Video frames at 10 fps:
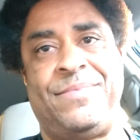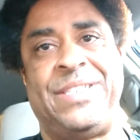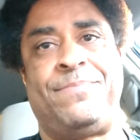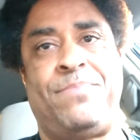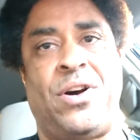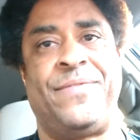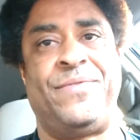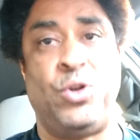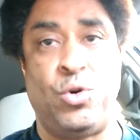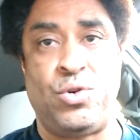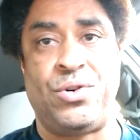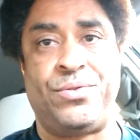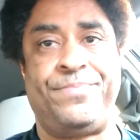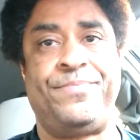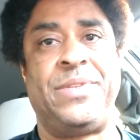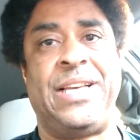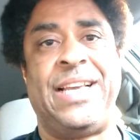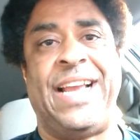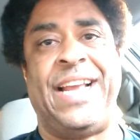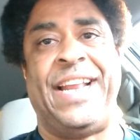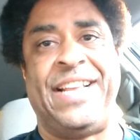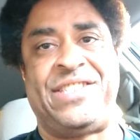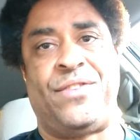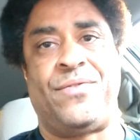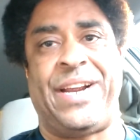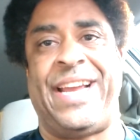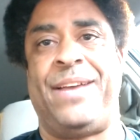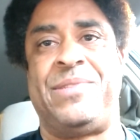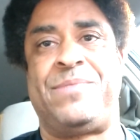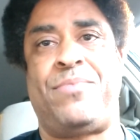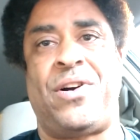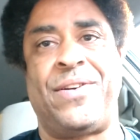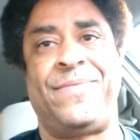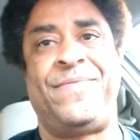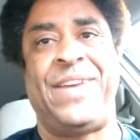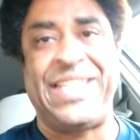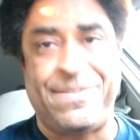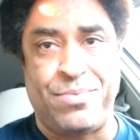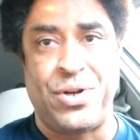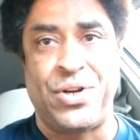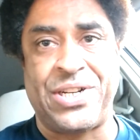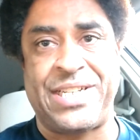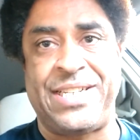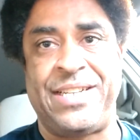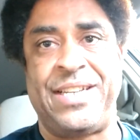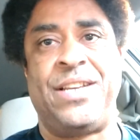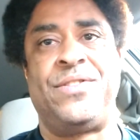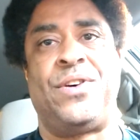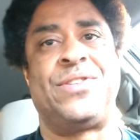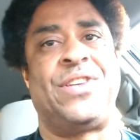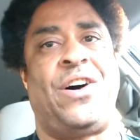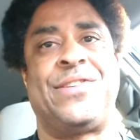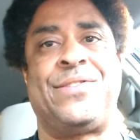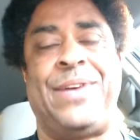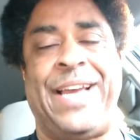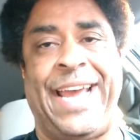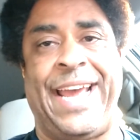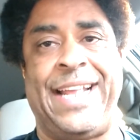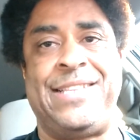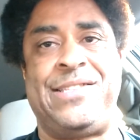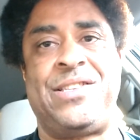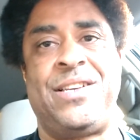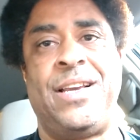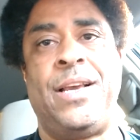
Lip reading: is part of Google, and Instagram is part of Facebook. Those are also ads.